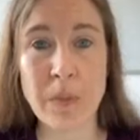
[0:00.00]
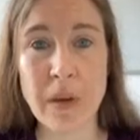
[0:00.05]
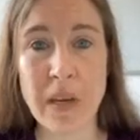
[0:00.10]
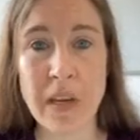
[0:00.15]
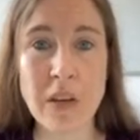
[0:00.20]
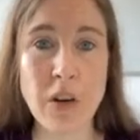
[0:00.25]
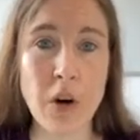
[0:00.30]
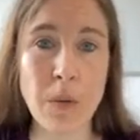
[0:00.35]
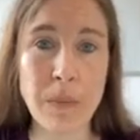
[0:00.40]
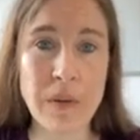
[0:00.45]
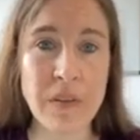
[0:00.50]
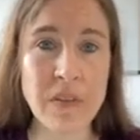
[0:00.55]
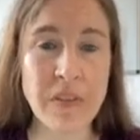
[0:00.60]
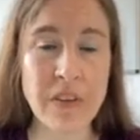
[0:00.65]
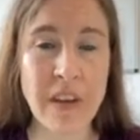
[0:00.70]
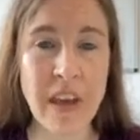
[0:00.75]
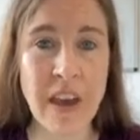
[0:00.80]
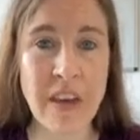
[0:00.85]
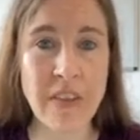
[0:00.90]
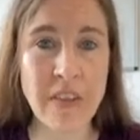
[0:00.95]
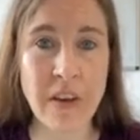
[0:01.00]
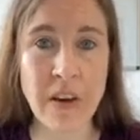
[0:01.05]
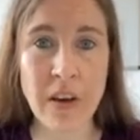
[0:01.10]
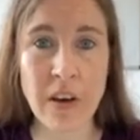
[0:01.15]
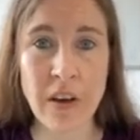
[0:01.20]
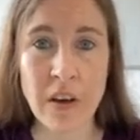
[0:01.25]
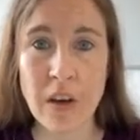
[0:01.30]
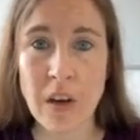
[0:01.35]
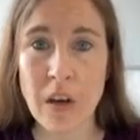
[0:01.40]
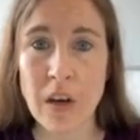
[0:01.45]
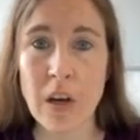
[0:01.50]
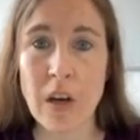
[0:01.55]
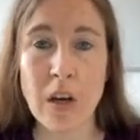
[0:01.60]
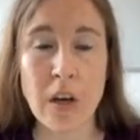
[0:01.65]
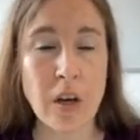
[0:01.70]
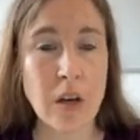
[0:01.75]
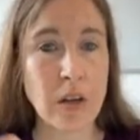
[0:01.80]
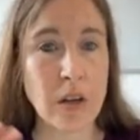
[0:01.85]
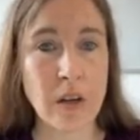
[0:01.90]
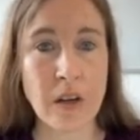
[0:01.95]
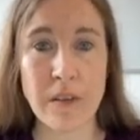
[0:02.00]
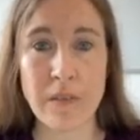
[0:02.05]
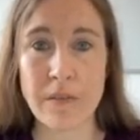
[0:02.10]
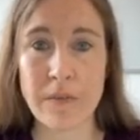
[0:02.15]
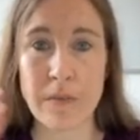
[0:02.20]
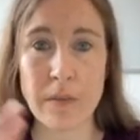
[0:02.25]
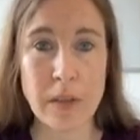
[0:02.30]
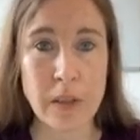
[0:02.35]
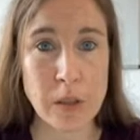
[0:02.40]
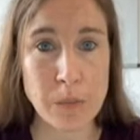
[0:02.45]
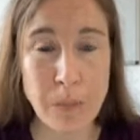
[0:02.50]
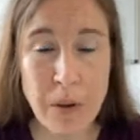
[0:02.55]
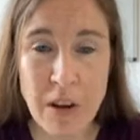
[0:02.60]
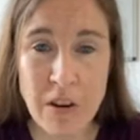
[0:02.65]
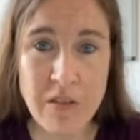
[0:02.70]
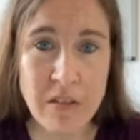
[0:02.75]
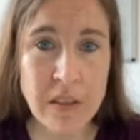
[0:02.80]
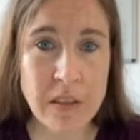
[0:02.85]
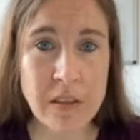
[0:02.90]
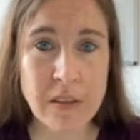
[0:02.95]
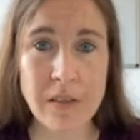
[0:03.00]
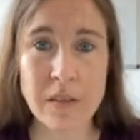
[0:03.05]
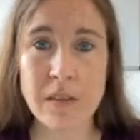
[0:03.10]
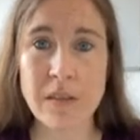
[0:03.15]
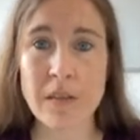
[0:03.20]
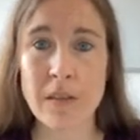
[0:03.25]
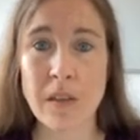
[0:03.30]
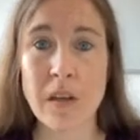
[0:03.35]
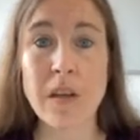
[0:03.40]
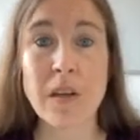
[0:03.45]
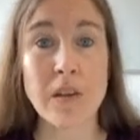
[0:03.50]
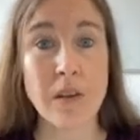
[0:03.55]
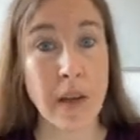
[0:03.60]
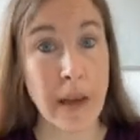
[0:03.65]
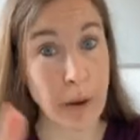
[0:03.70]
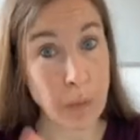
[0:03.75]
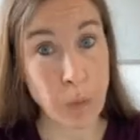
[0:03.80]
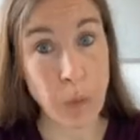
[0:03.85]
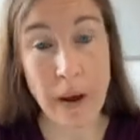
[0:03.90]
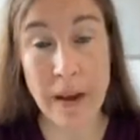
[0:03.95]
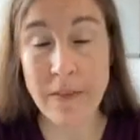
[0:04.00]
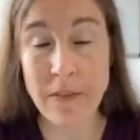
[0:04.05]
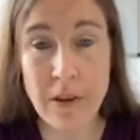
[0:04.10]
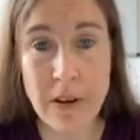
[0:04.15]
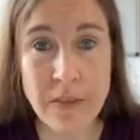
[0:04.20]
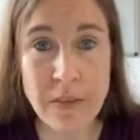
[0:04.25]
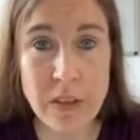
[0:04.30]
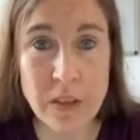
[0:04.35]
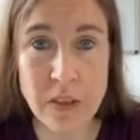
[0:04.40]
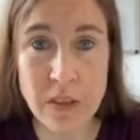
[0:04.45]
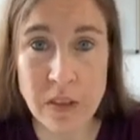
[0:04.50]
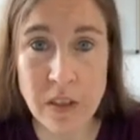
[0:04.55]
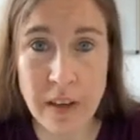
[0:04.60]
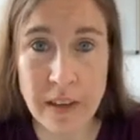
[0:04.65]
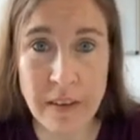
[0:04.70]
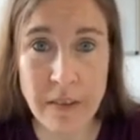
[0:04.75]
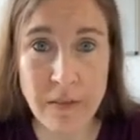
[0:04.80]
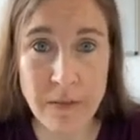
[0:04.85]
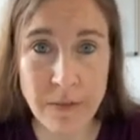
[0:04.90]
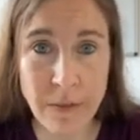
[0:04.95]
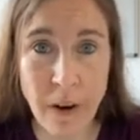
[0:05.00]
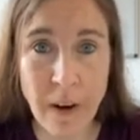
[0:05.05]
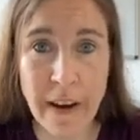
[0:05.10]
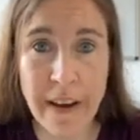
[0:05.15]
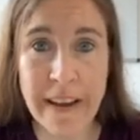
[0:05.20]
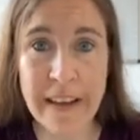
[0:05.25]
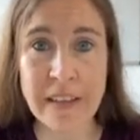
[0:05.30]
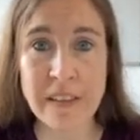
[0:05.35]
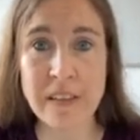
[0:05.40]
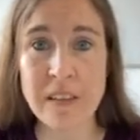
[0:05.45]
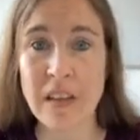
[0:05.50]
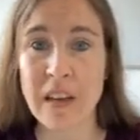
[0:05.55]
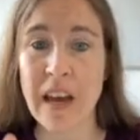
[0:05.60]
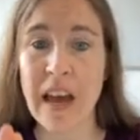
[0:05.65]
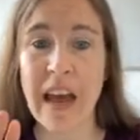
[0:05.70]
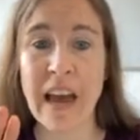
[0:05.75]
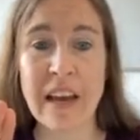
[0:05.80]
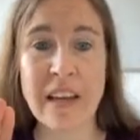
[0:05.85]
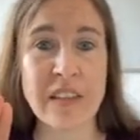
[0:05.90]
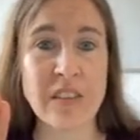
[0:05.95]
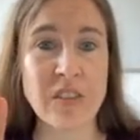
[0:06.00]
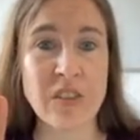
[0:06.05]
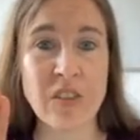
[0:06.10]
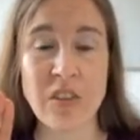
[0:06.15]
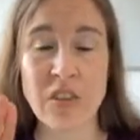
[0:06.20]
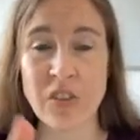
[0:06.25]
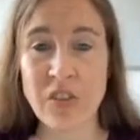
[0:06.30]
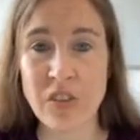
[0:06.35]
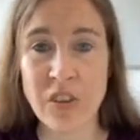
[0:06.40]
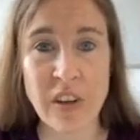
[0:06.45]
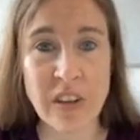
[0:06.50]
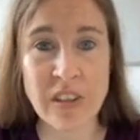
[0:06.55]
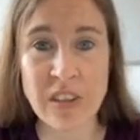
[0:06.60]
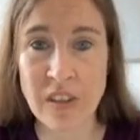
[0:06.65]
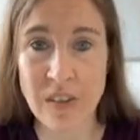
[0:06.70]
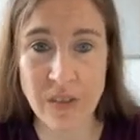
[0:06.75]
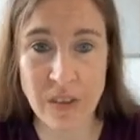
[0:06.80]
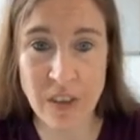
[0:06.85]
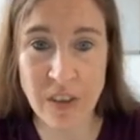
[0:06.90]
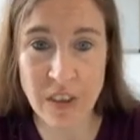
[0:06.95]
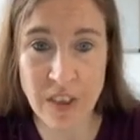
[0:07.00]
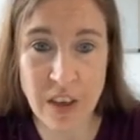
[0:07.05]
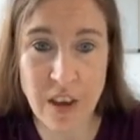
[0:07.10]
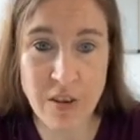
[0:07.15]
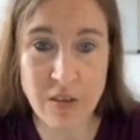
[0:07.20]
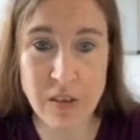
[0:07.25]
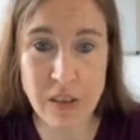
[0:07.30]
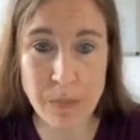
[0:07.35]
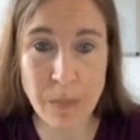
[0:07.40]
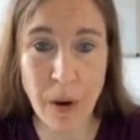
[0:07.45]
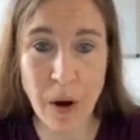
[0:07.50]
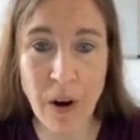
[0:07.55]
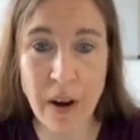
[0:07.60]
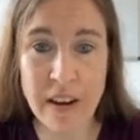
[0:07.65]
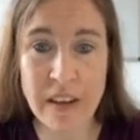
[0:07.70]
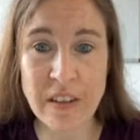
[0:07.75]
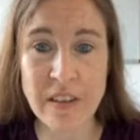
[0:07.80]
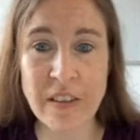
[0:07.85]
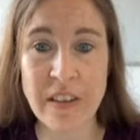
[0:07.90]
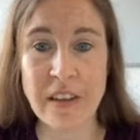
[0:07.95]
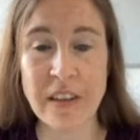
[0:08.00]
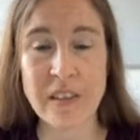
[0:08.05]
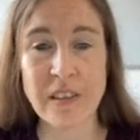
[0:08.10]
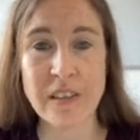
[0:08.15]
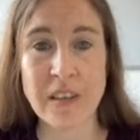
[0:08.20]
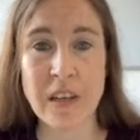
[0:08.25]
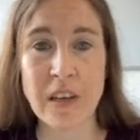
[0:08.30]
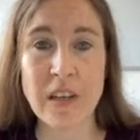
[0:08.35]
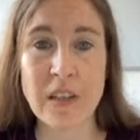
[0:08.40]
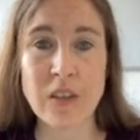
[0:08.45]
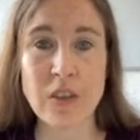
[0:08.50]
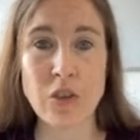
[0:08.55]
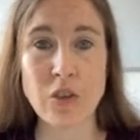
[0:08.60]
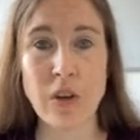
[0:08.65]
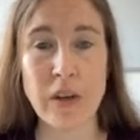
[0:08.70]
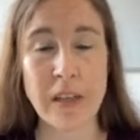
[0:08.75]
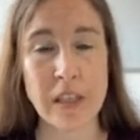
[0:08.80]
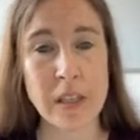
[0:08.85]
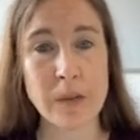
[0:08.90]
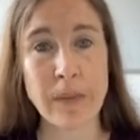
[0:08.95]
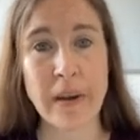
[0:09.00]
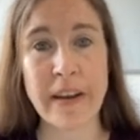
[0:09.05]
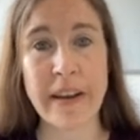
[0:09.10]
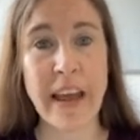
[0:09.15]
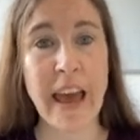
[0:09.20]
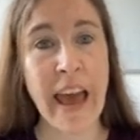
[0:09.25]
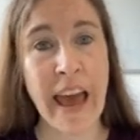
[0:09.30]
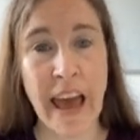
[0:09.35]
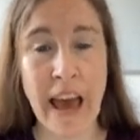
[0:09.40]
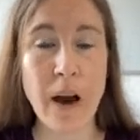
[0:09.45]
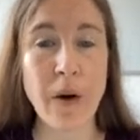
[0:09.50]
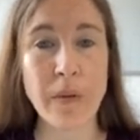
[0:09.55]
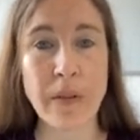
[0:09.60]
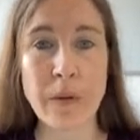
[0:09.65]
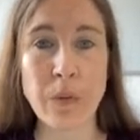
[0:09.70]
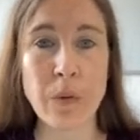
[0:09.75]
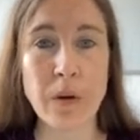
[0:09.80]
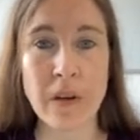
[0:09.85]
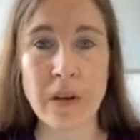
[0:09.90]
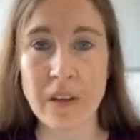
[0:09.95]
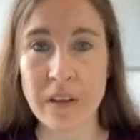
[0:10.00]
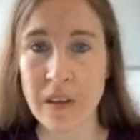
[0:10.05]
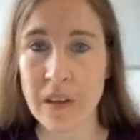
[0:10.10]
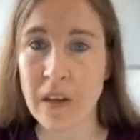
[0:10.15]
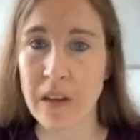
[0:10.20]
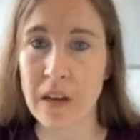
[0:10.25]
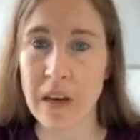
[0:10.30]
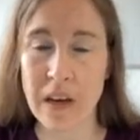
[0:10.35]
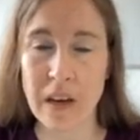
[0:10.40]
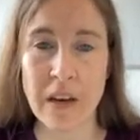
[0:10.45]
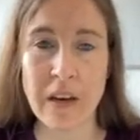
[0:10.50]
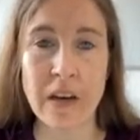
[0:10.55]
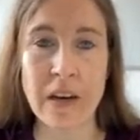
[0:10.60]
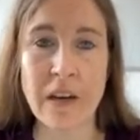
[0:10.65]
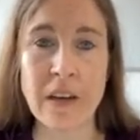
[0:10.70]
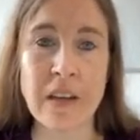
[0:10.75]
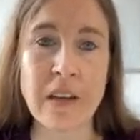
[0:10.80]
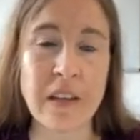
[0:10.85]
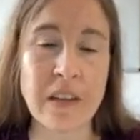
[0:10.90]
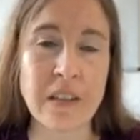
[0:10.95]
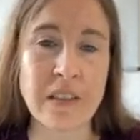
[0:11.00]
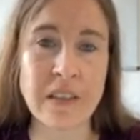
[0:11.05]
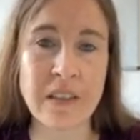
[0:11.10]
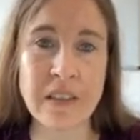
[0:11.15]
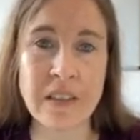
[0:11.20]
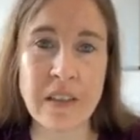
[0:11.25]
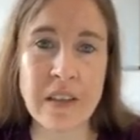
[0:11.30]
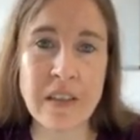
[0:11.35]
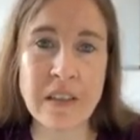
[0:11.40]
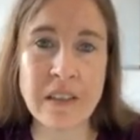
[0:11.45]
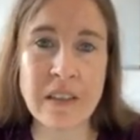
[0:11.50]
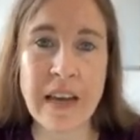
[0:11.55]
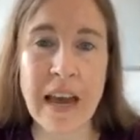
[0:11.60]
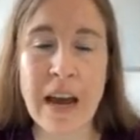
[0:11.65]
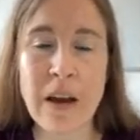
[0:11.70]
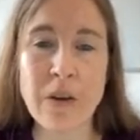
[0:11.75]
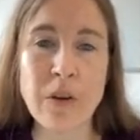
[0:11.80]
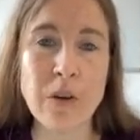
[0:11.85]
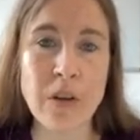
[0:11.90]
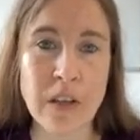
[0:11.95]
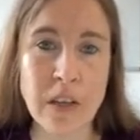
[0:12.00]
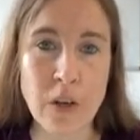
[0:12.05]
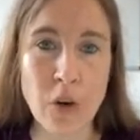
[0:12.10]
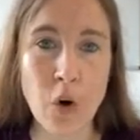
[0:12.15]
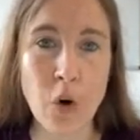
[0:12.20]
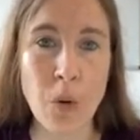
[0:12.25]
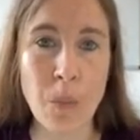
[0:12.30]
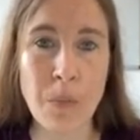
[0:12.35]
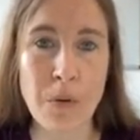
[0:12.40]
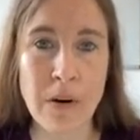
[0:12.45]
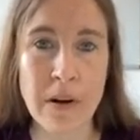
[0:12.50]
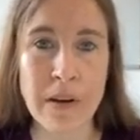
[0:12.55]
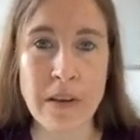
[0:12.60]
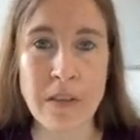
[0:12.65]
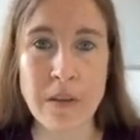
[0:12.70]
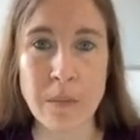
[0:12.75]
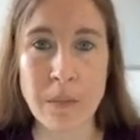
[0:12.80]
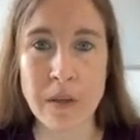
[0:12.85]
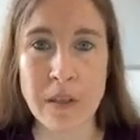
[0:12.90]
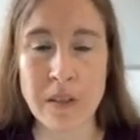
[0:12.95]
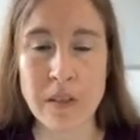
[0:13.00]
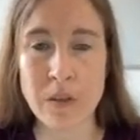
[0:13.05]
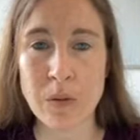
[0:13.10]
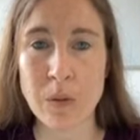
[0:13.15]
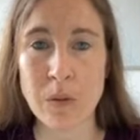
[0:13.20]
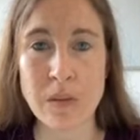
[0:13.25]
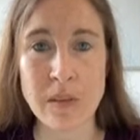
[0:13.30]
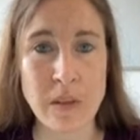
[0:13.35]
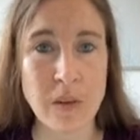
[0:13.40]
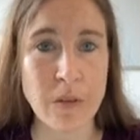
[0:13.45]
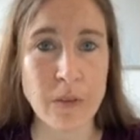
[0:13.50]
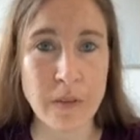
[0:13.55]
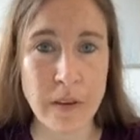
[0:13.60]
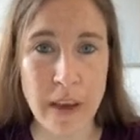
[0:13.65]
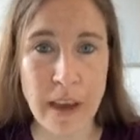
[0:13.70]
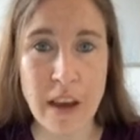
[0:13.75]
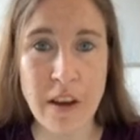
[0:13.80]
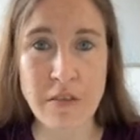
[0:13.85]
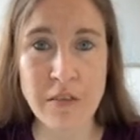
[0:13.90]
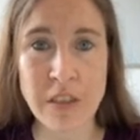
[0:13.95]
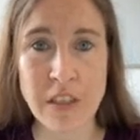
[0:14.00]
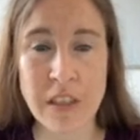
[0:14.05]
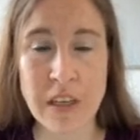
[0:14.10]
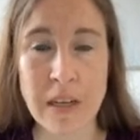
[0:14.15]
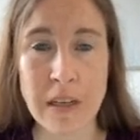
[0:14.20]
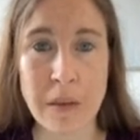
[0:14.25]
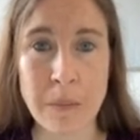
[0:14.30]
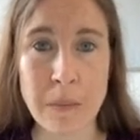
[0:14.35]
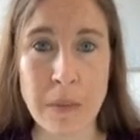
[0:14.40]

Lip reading: cobbling together kind of experience, whatever evidence I can find, and the scientific theories behind things to try and explain how they work and how you can incorporate them into a self-care regime.